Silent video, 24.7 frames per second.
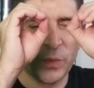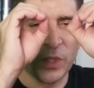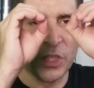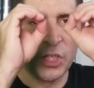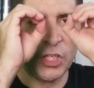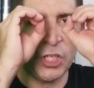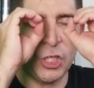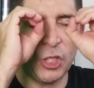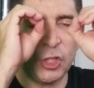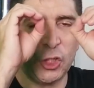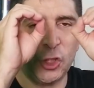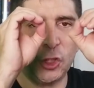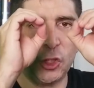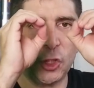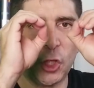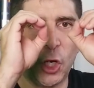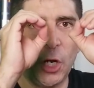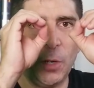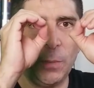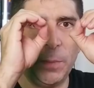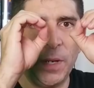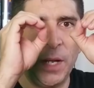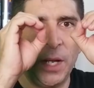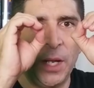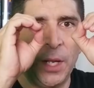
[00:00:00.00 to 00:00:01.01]
is
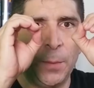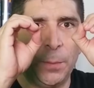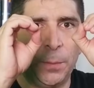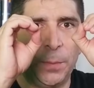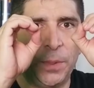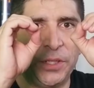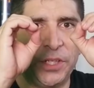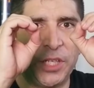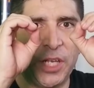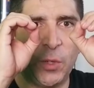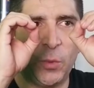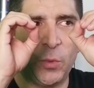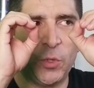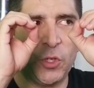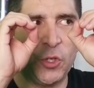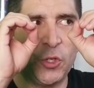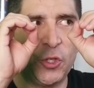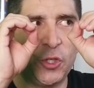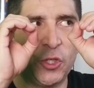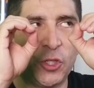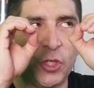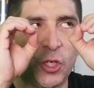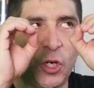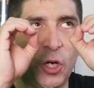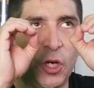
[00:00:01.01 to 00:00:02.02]
sharp, but then when you
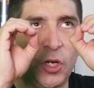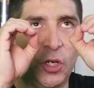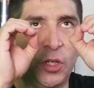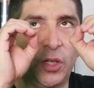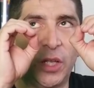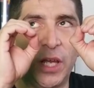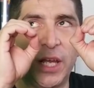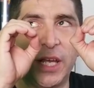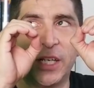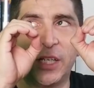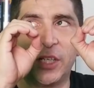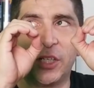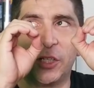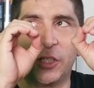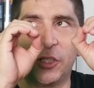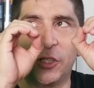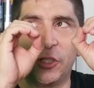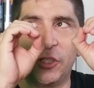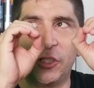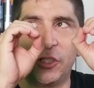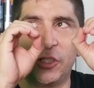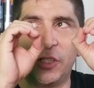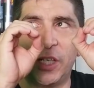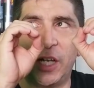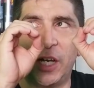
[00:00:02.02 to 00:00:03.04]
start like
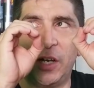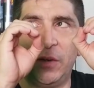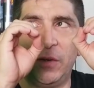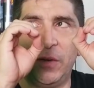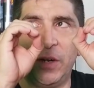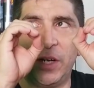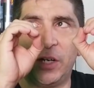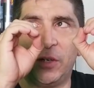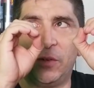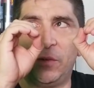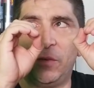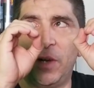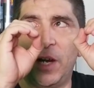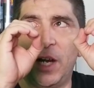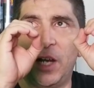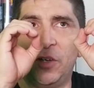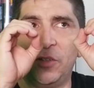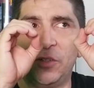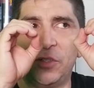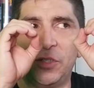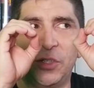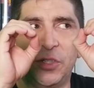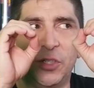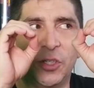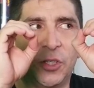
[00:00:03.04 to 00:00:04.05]
staring
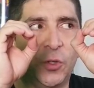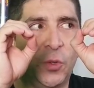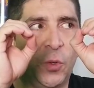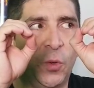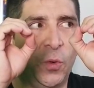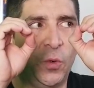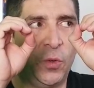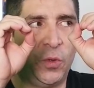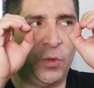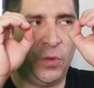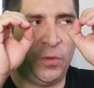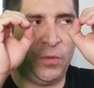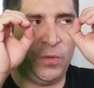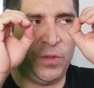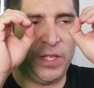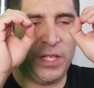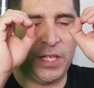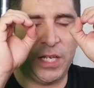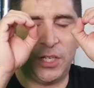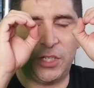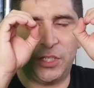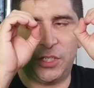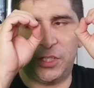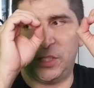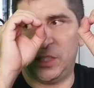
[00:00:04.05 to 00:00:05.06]
around to the corner of
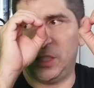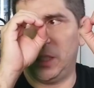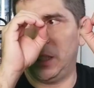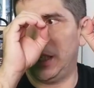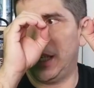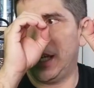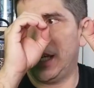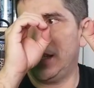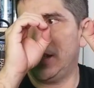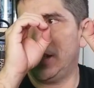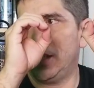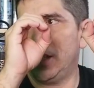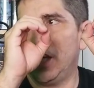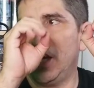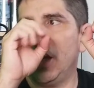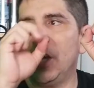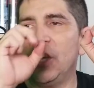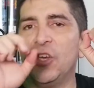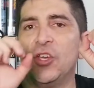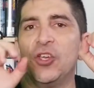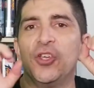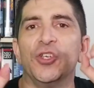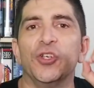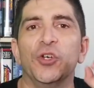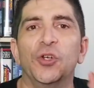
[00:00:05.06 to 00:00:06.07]
the edges of the lens,
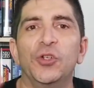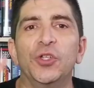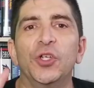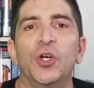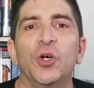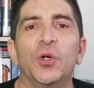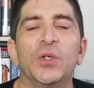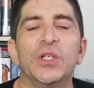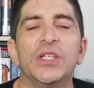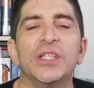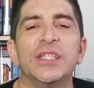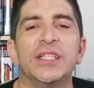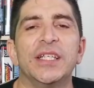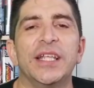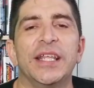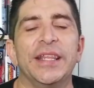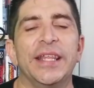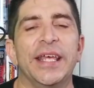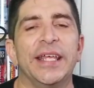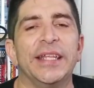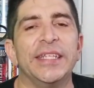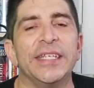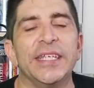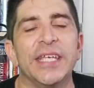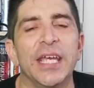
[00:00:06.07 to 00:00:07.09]
you'll notice
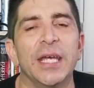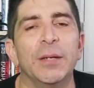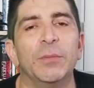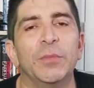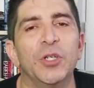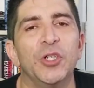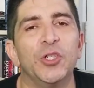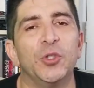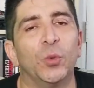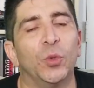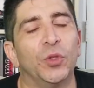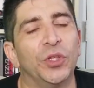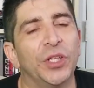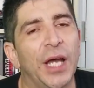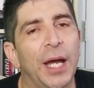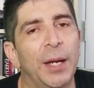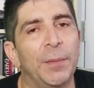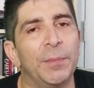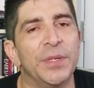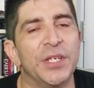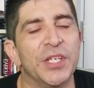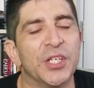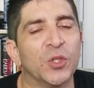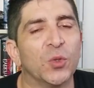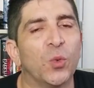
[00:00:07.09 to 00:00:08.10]
that the image will
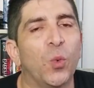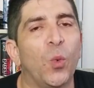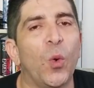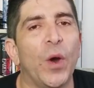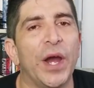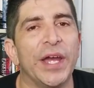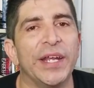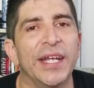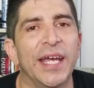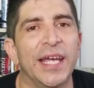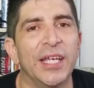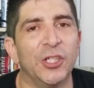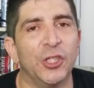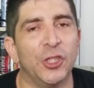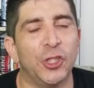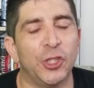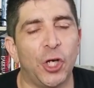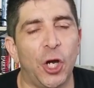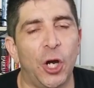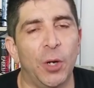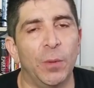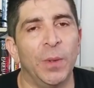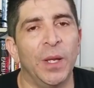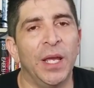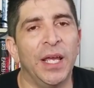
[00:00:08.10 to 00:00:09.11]
not be quite as sharp.